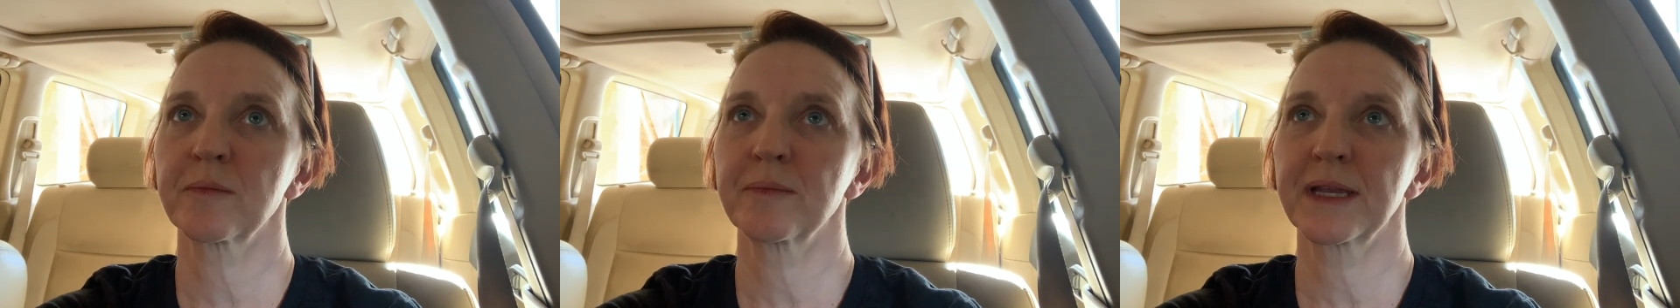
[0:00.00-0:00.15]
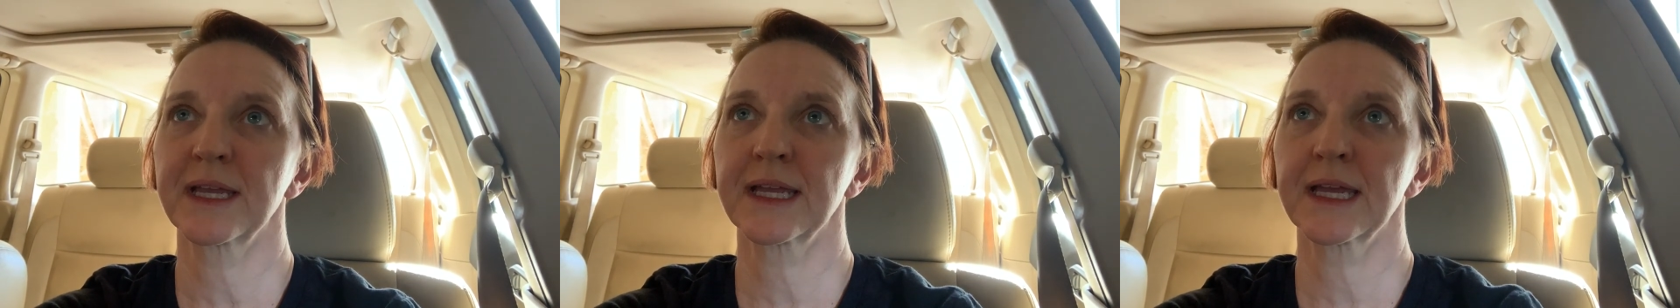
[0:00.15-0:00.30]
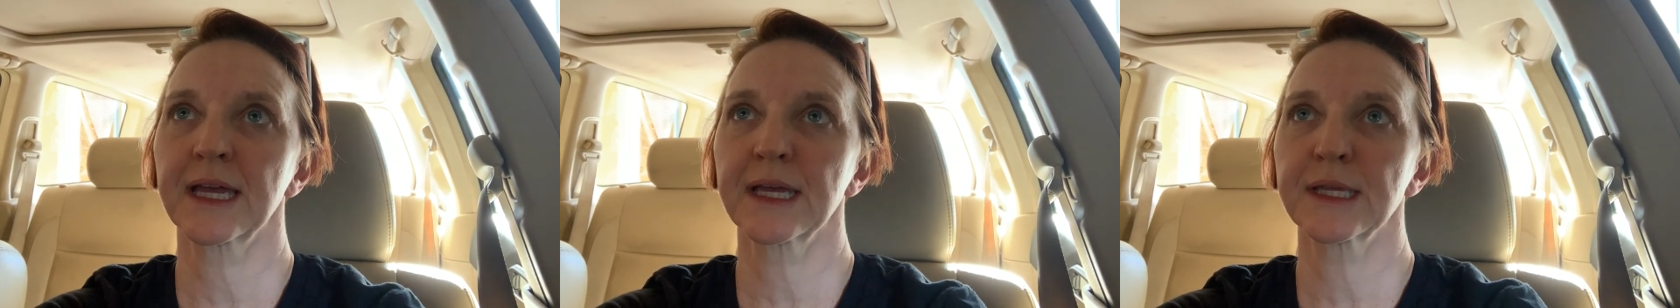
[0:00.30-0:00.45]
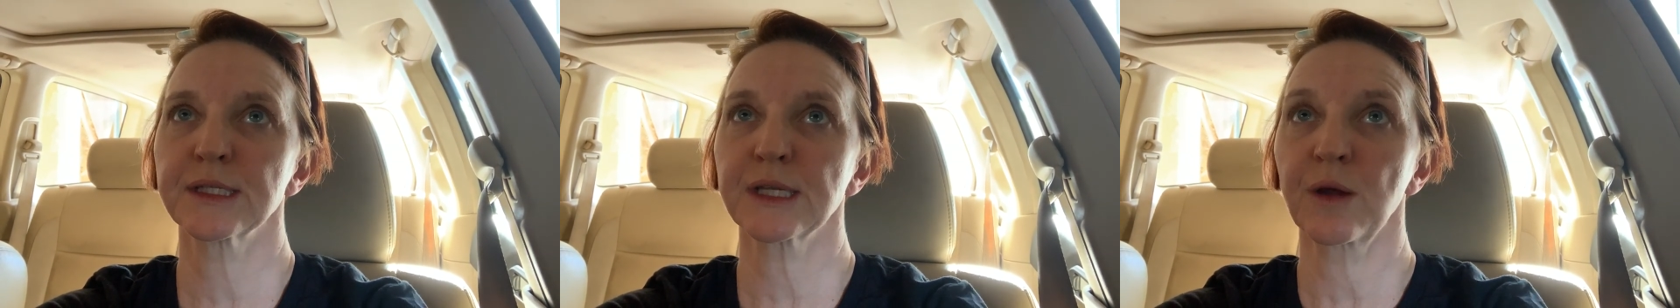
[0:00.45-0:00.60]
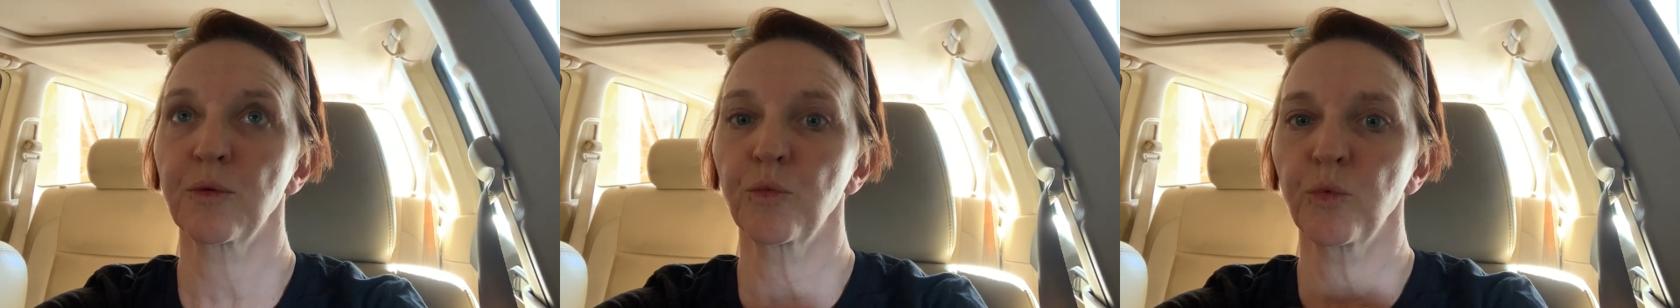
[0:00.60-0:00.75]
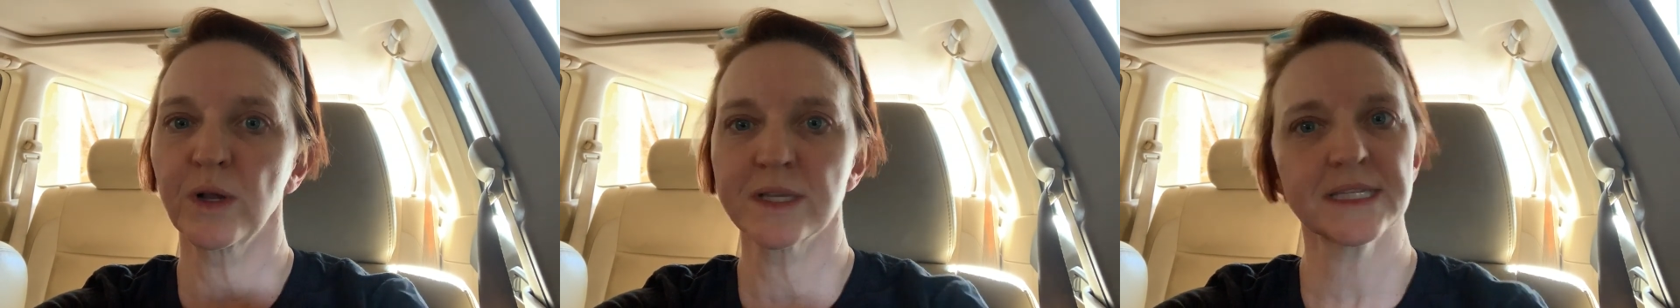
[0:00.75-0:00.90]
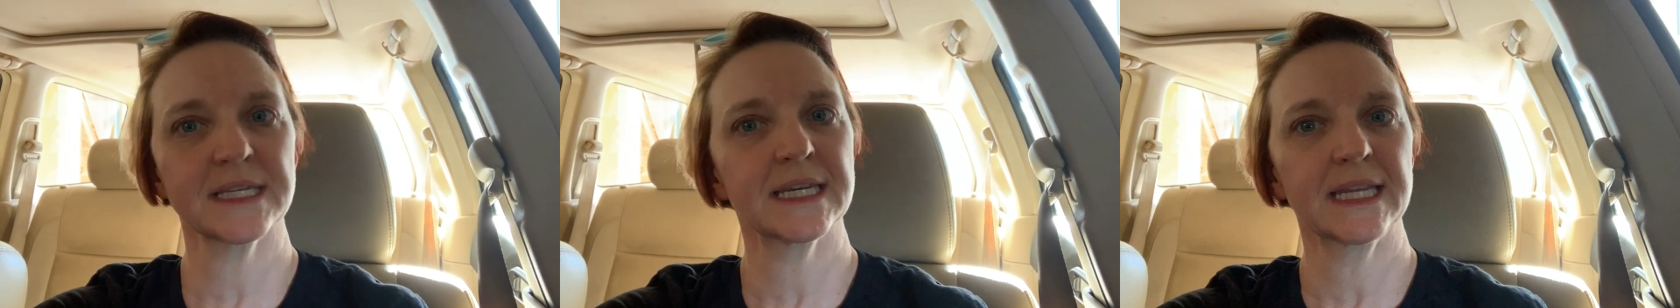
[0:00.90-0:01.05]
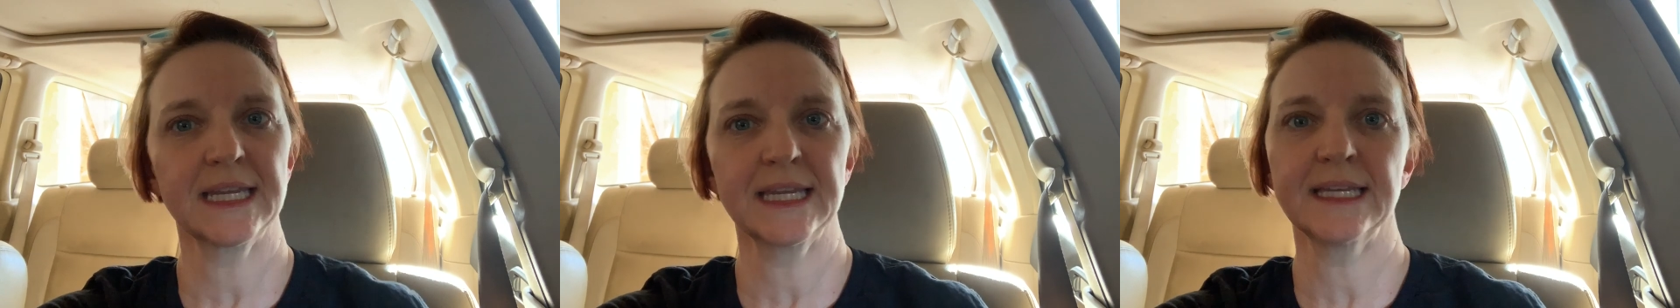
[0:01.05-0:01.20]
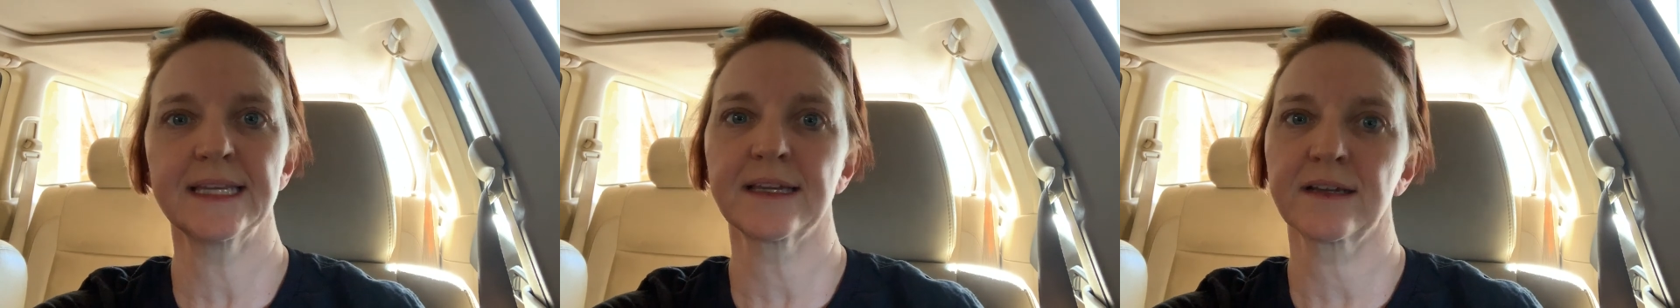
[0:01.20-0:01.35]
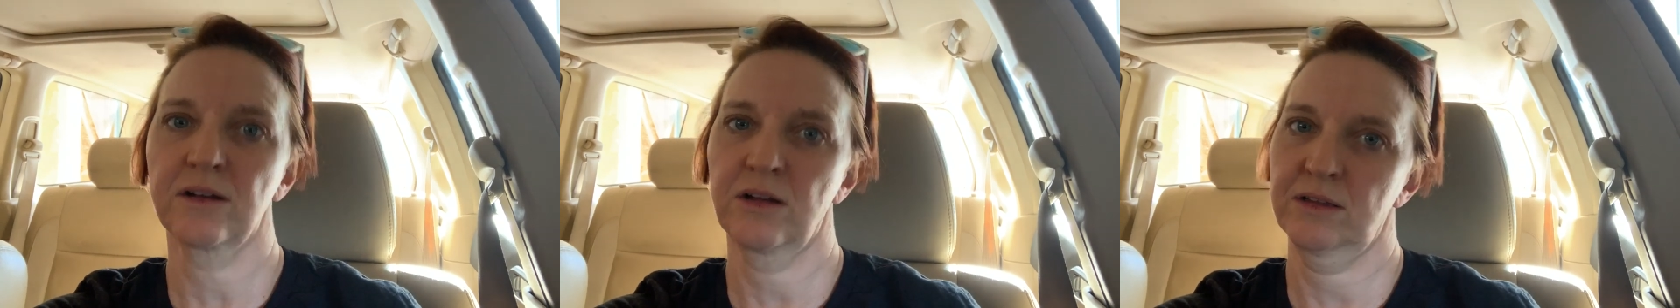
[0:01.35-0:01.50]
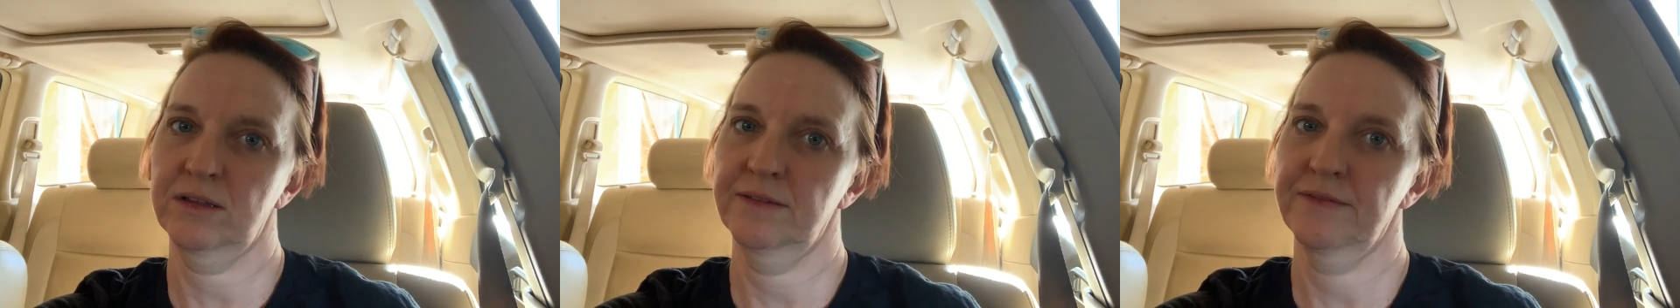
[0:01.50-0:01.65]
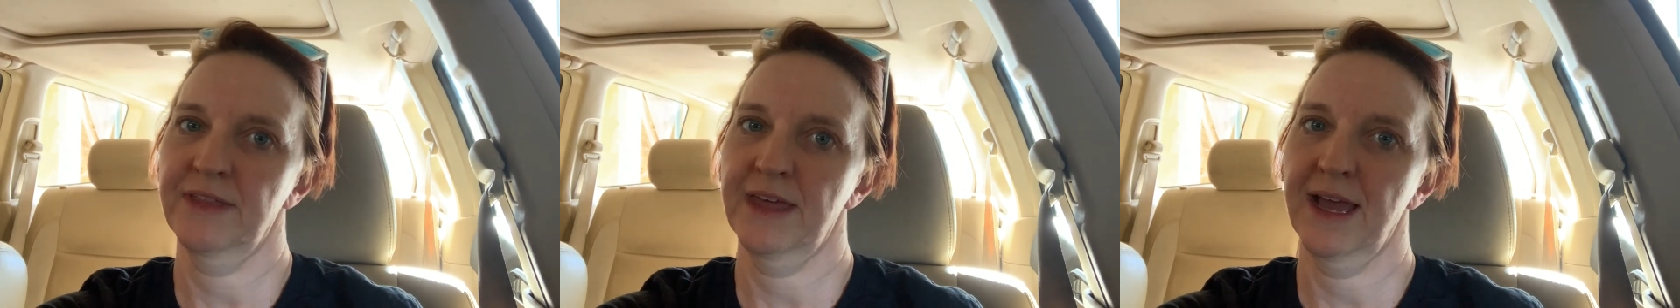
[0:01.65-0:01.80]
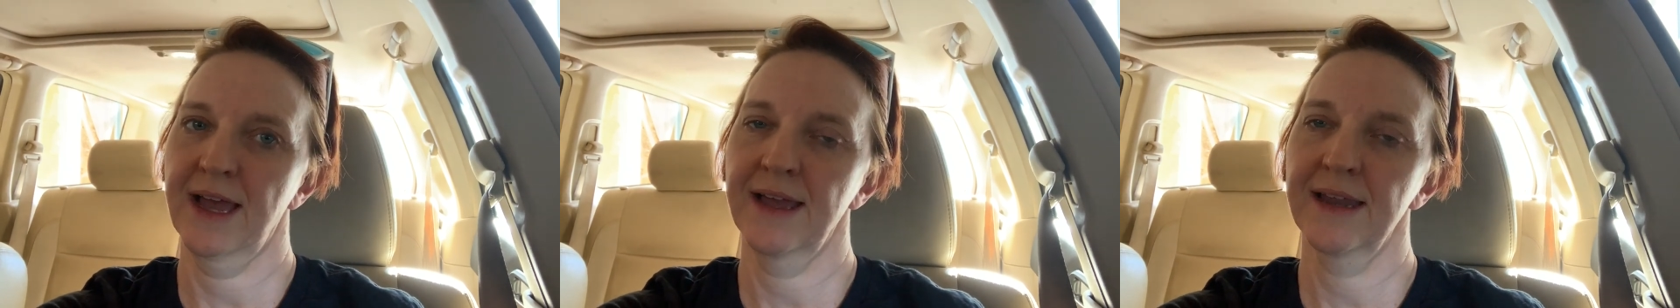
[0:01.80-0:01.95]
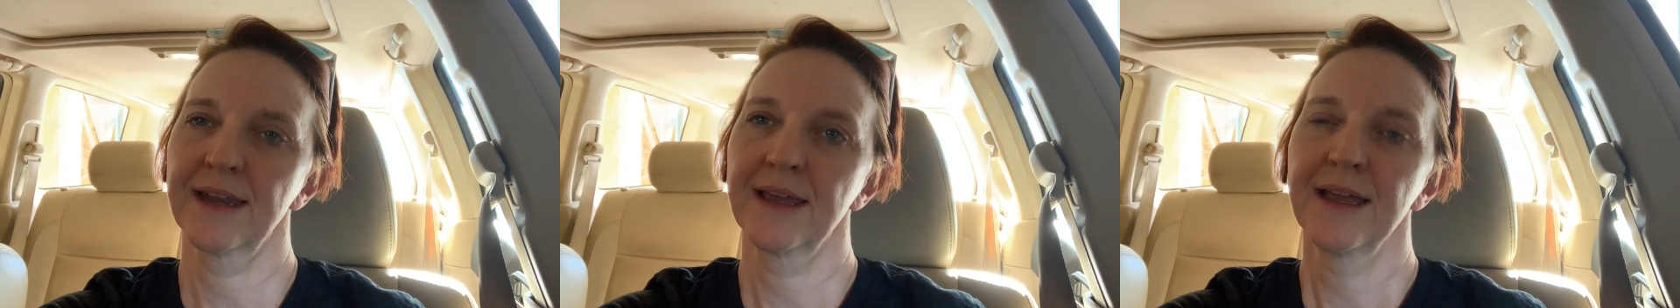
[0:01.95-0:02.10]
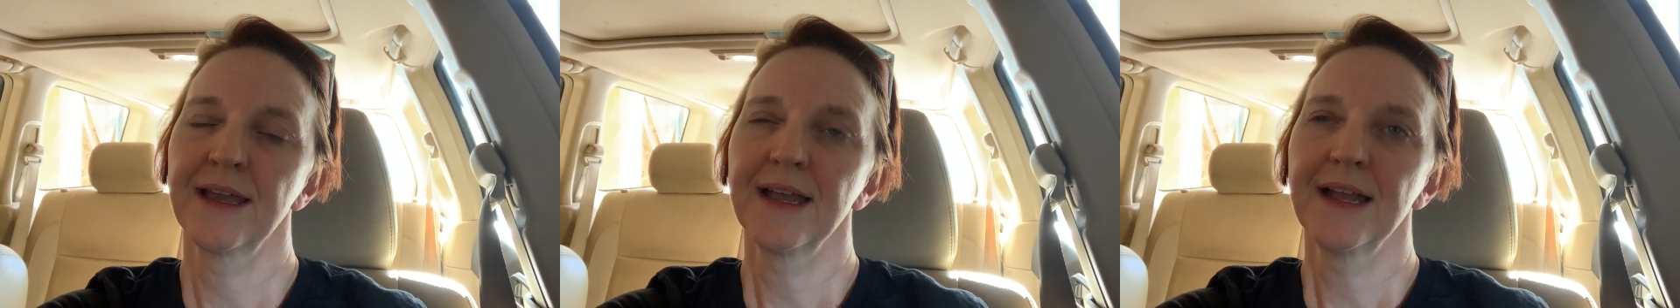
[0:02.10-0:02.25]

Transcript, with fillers: because I wasn't eating all of that.